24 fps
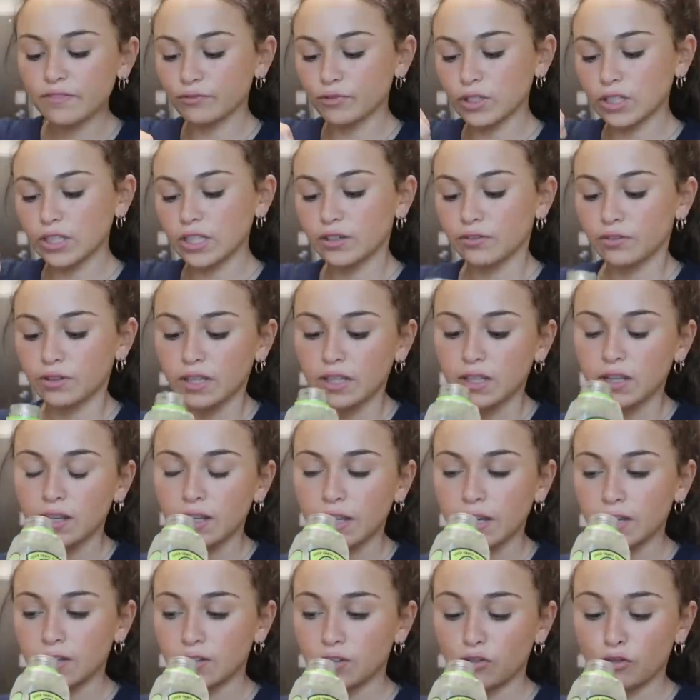of really, really
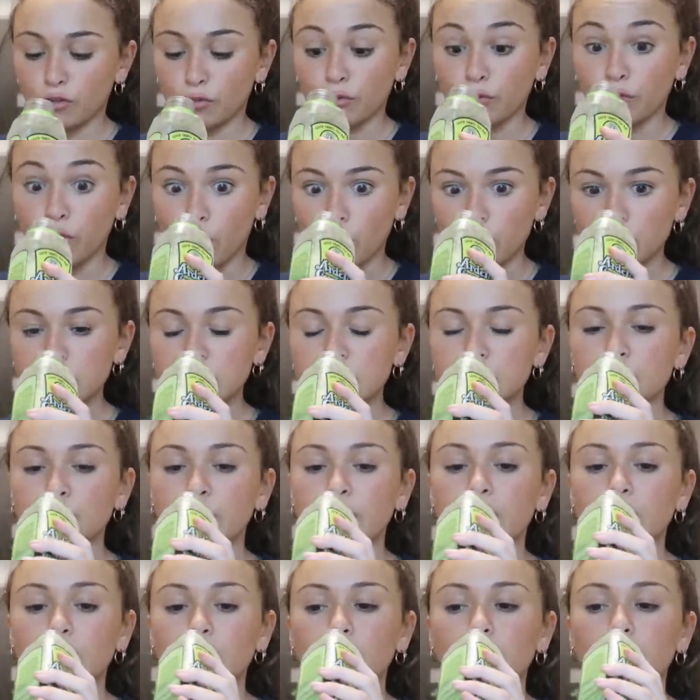like gross.
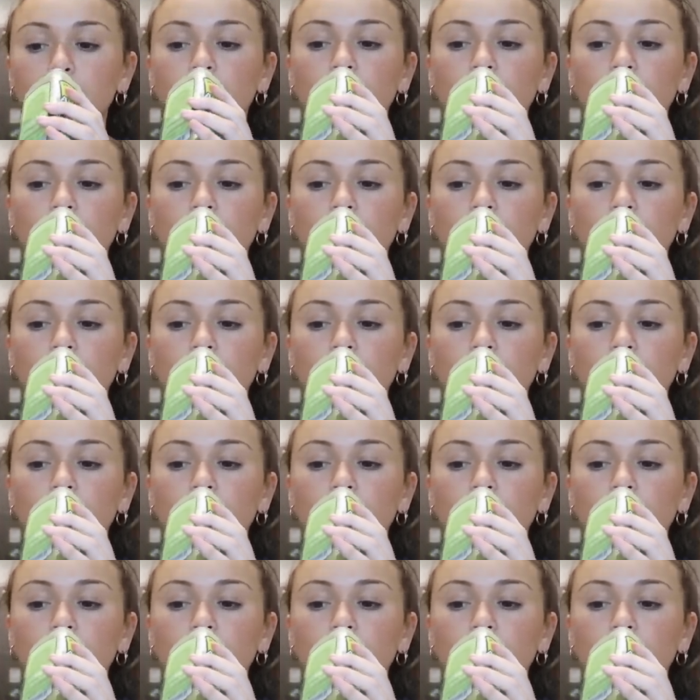Wait.